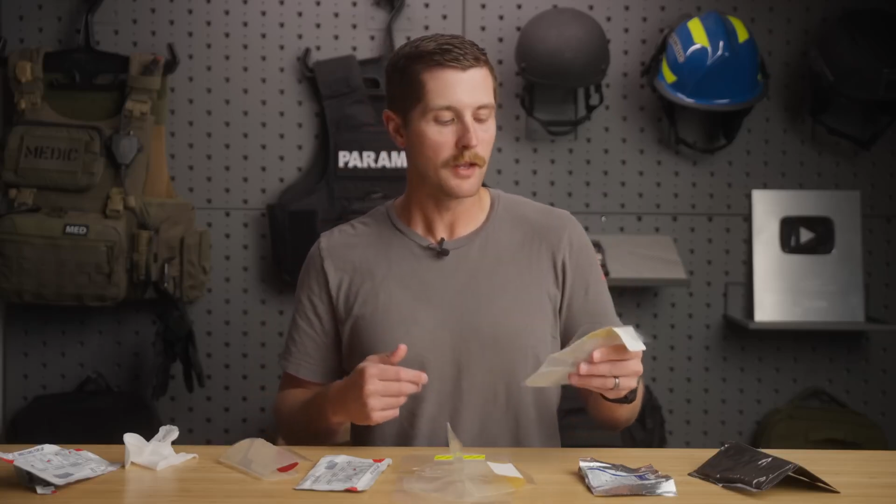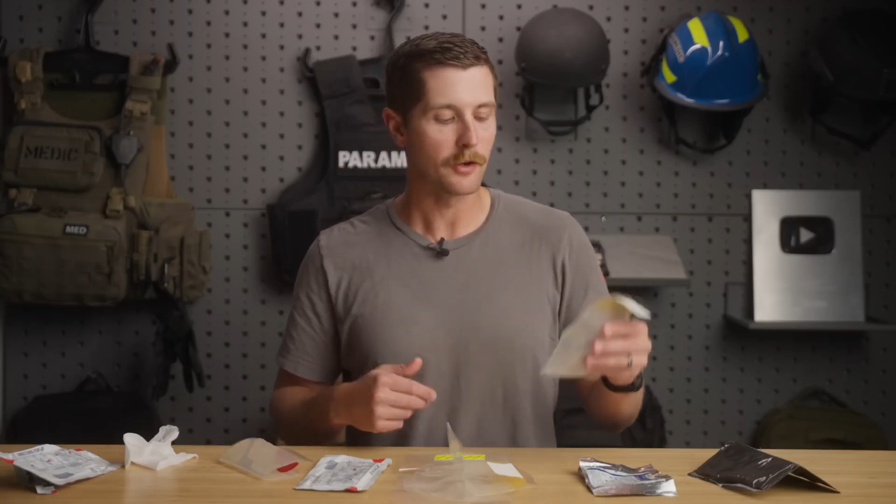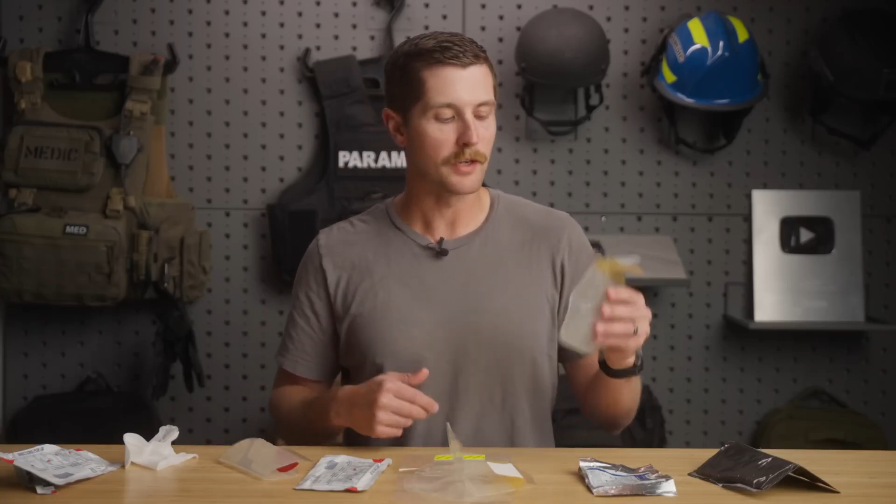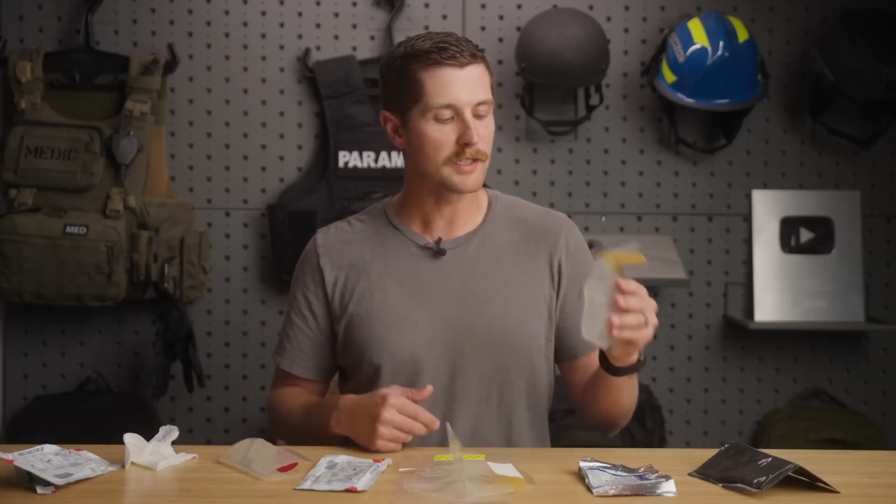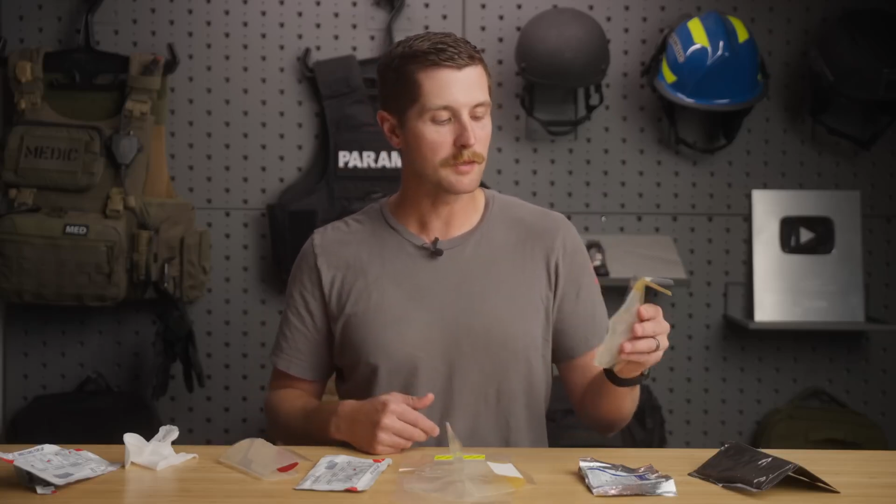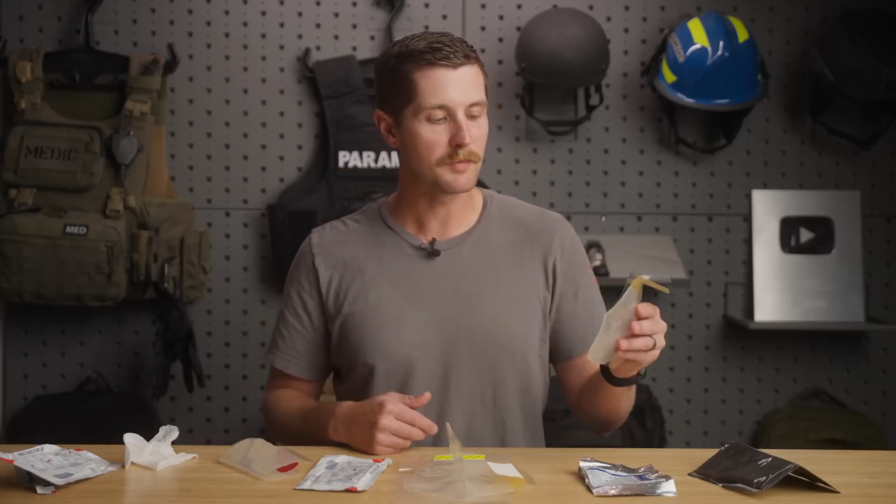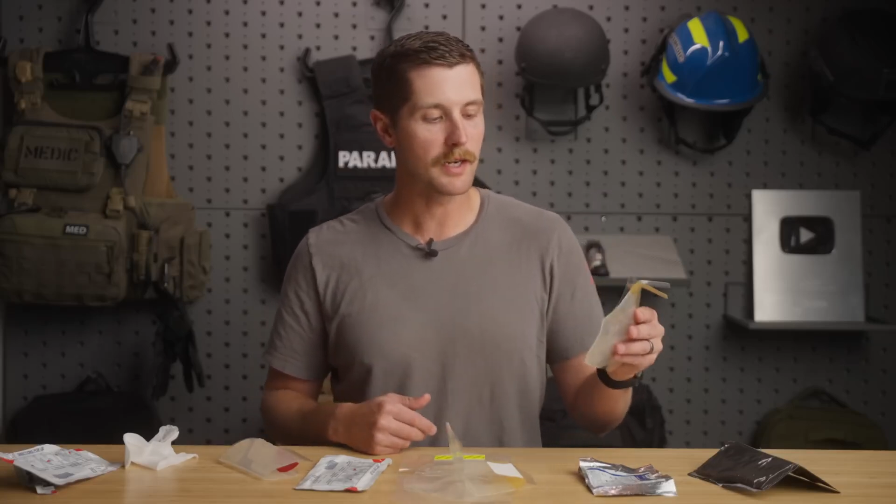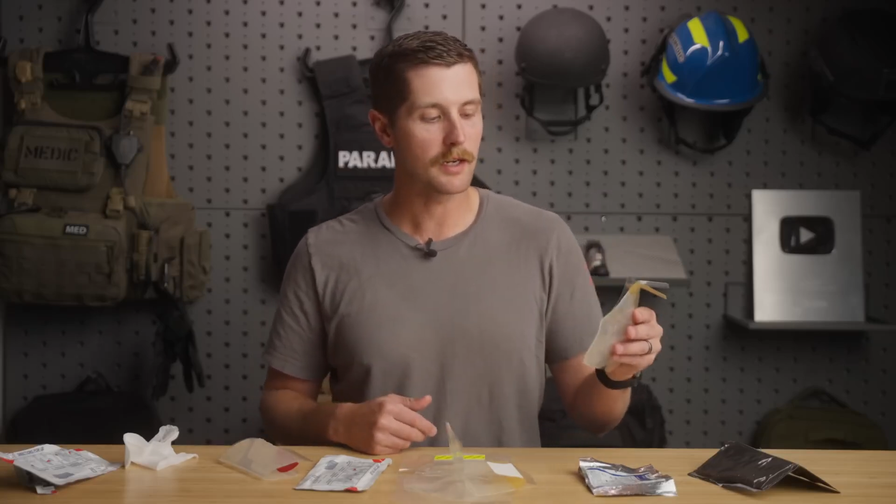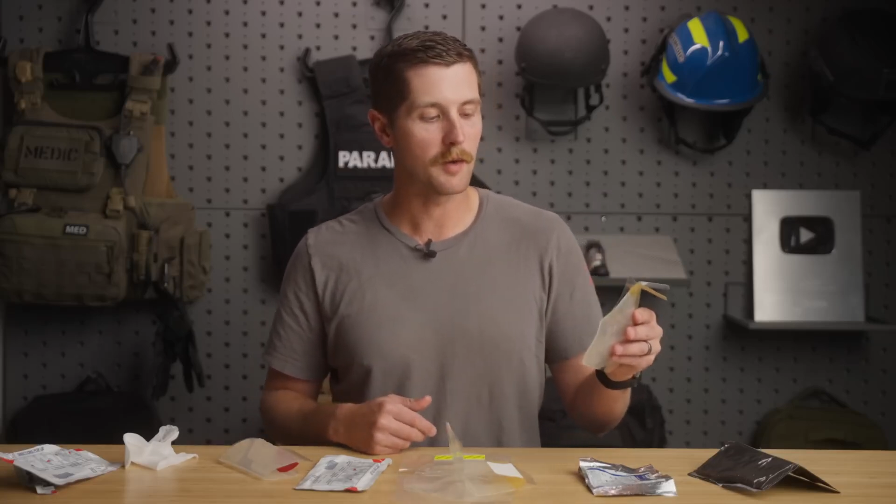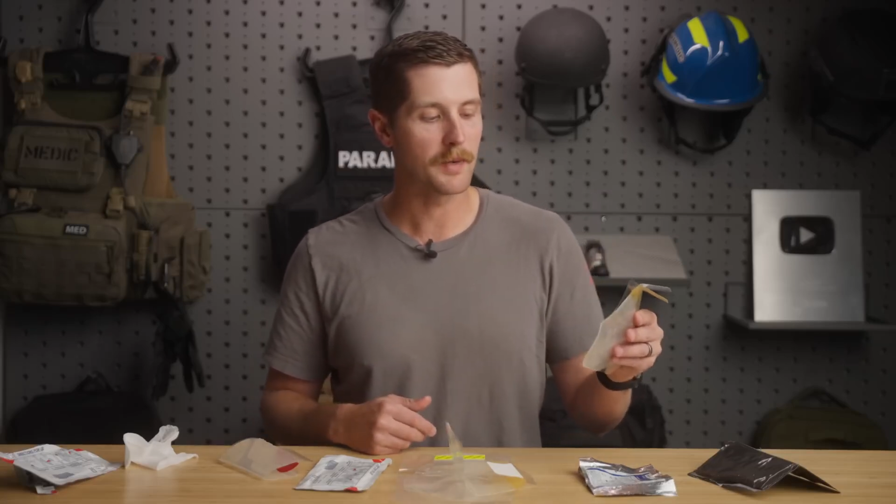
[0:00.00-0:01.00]
There is some
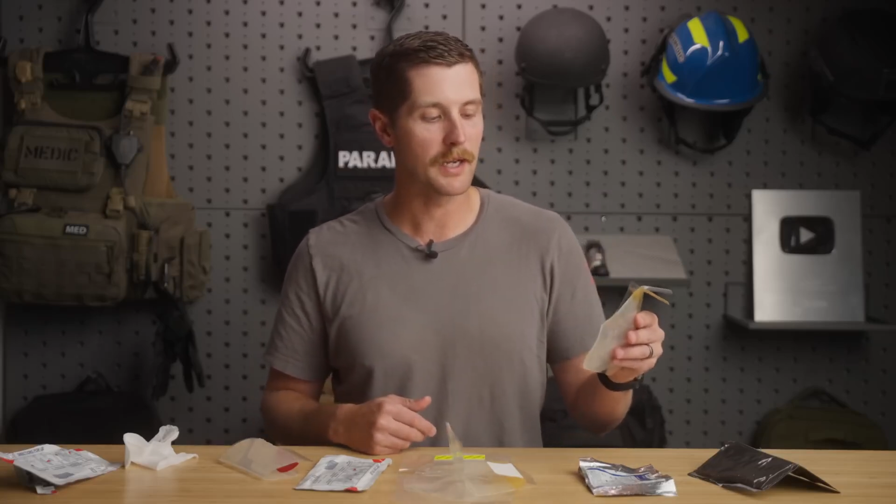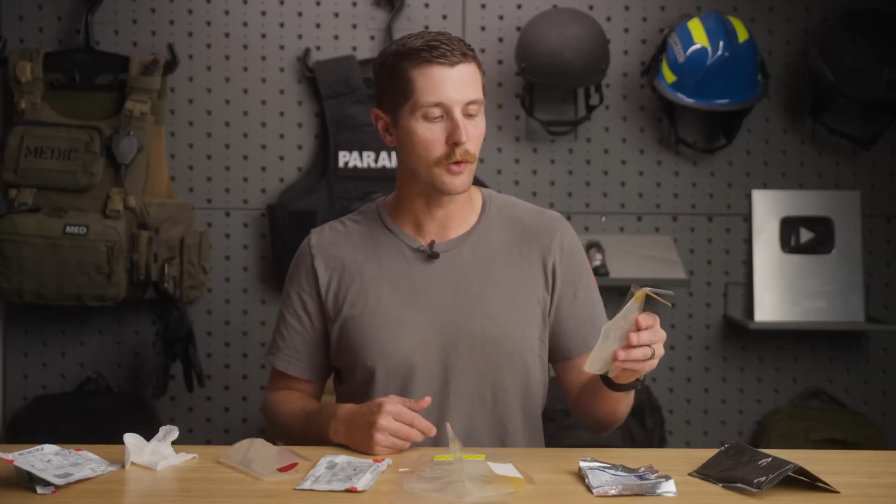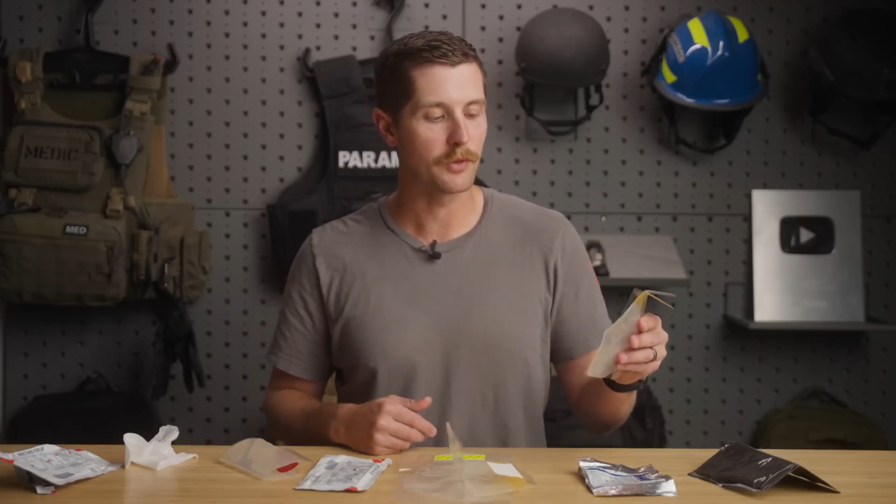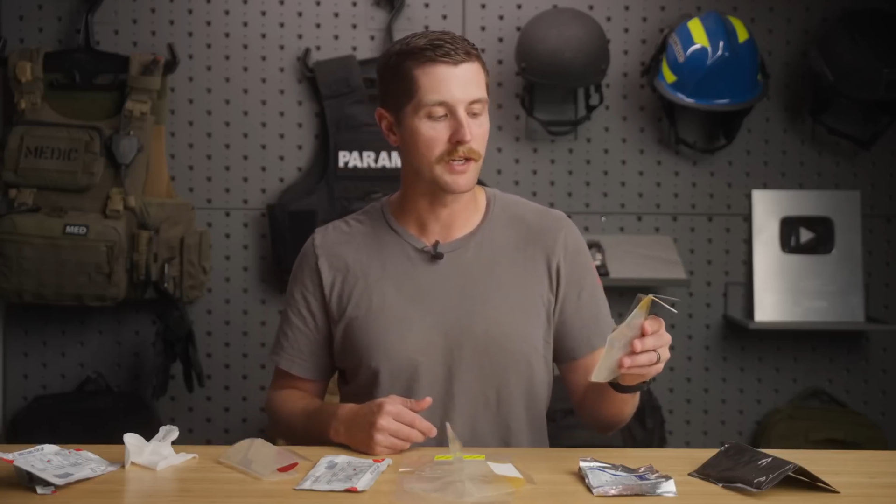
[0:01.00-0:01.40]
data coming out